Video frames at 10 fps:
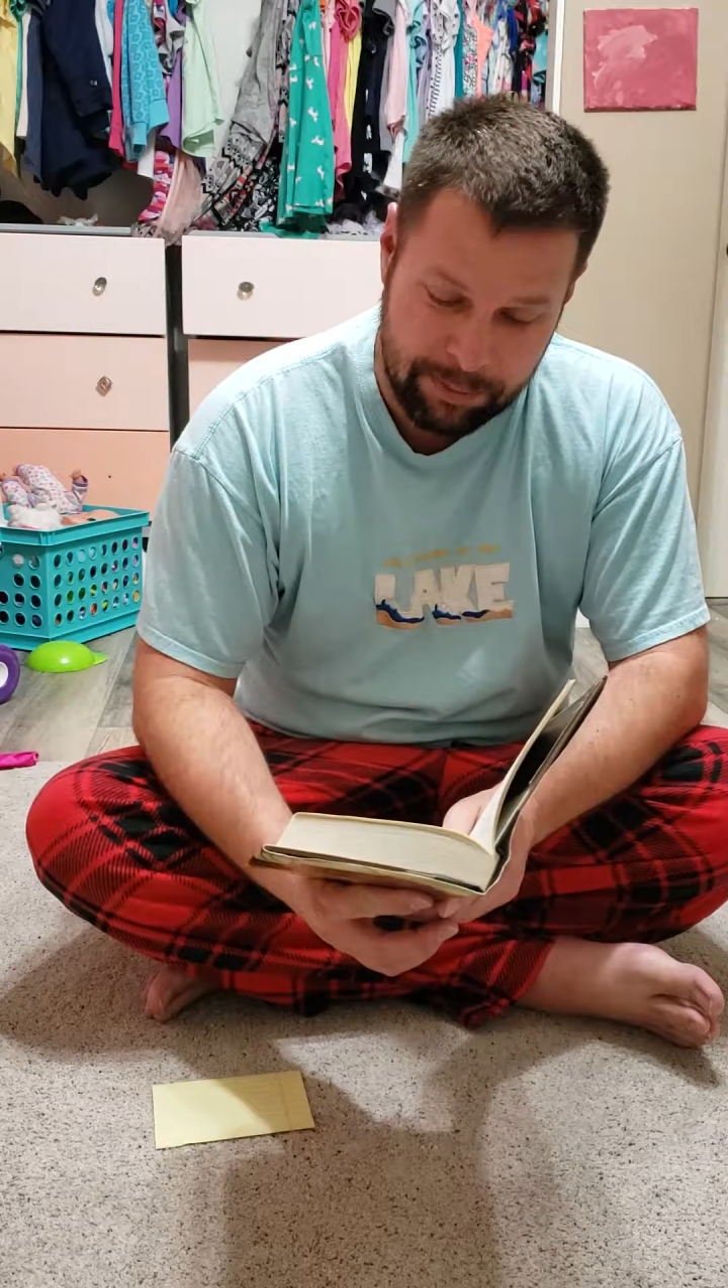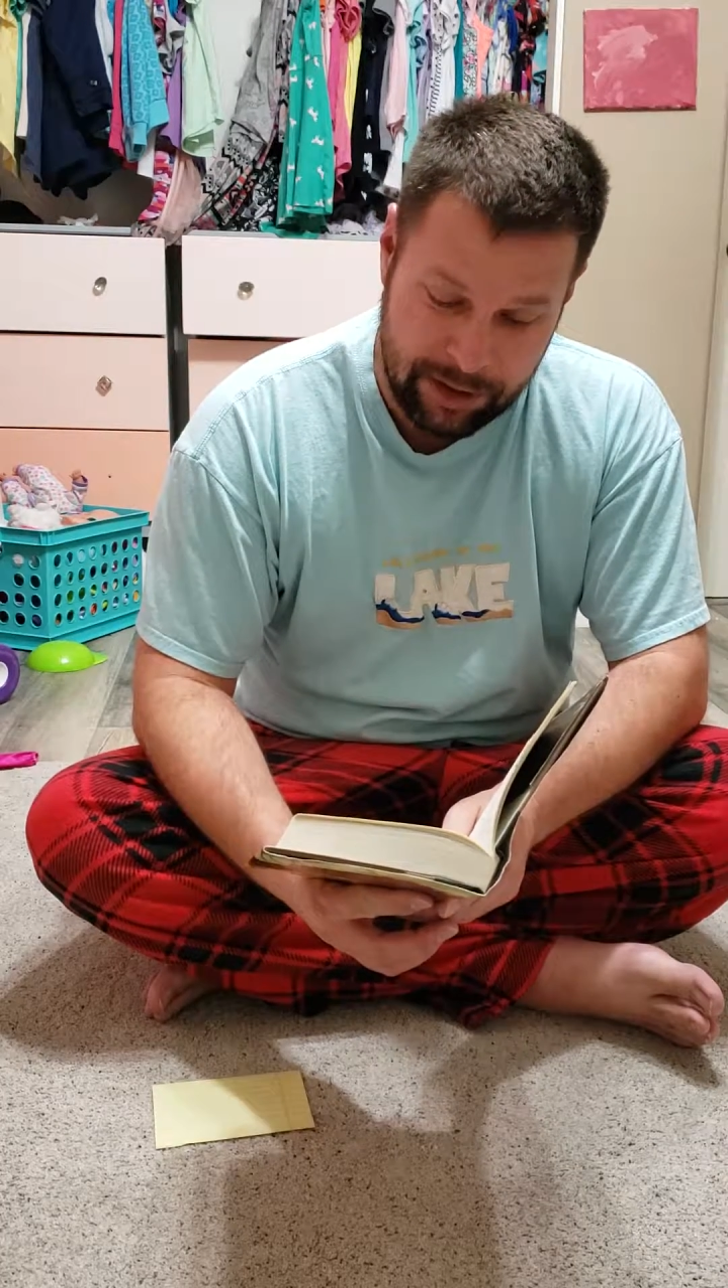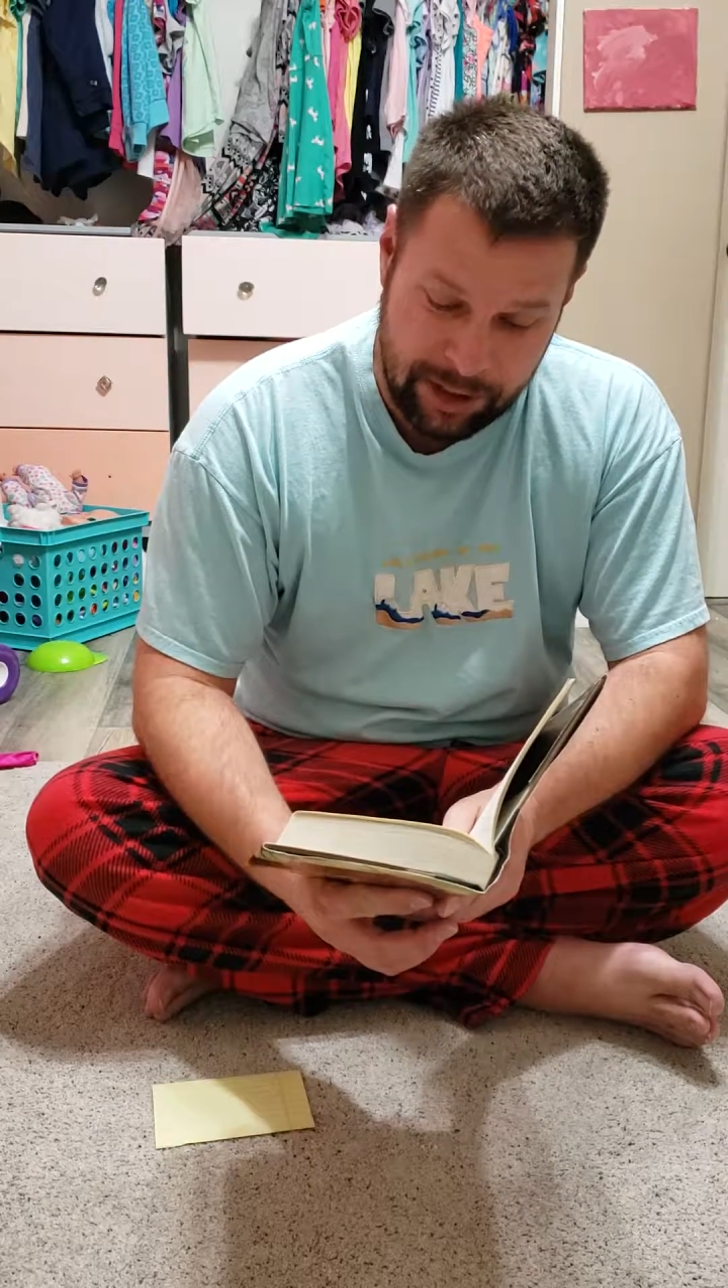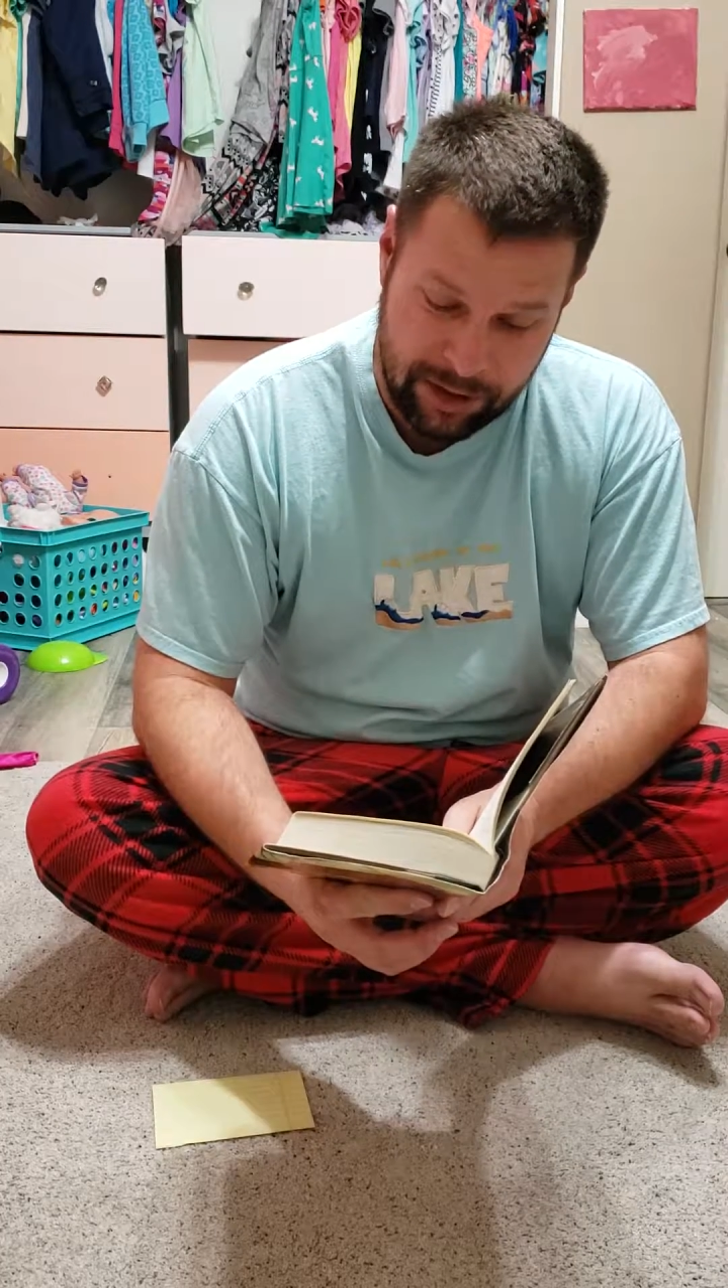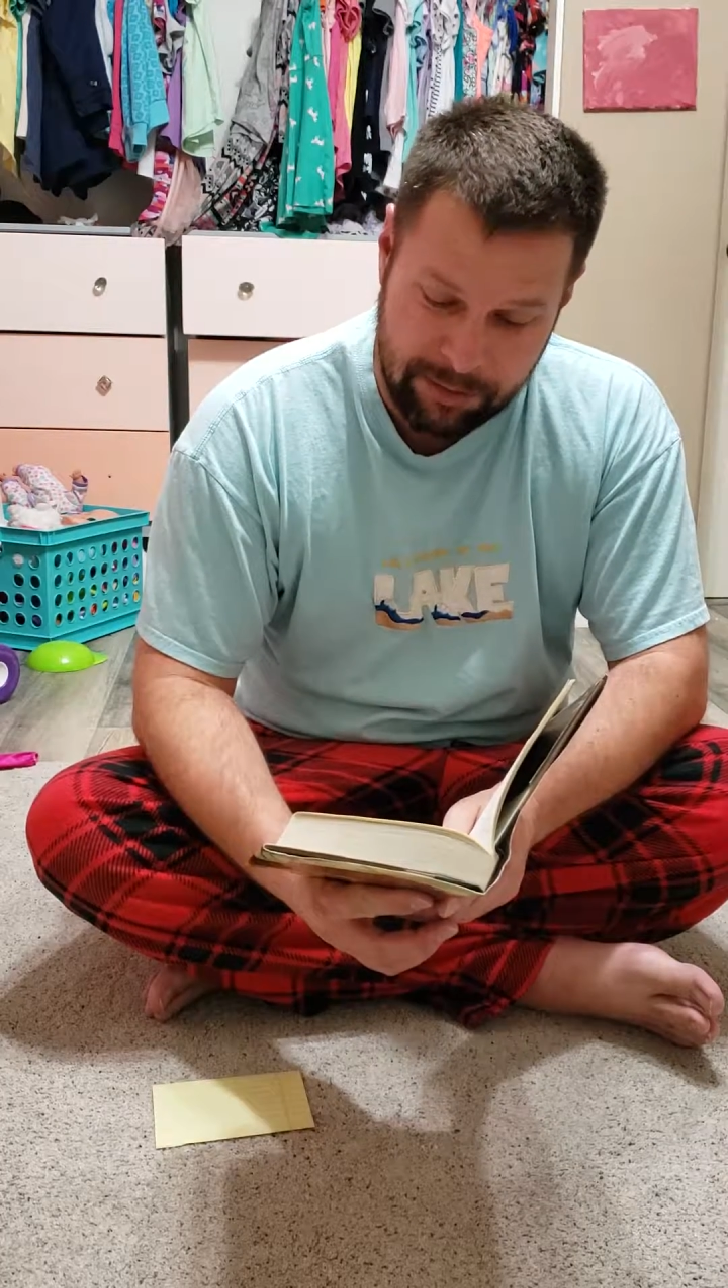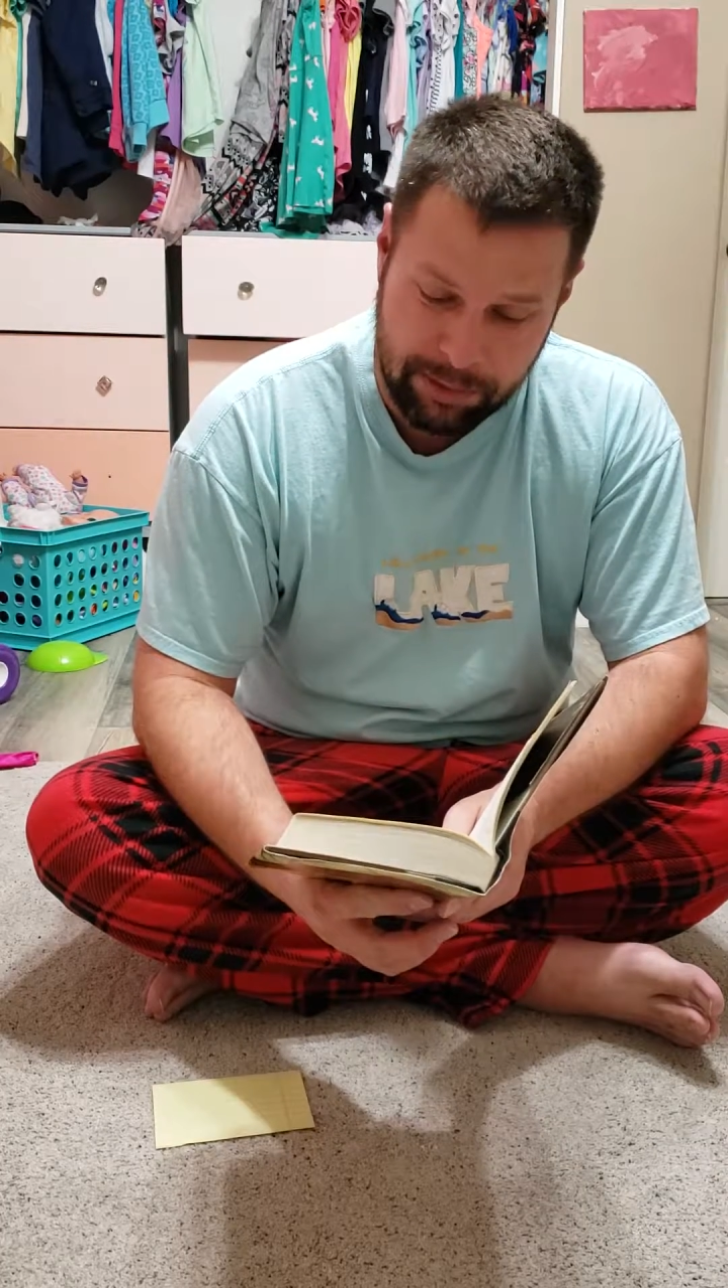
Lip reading: beneath the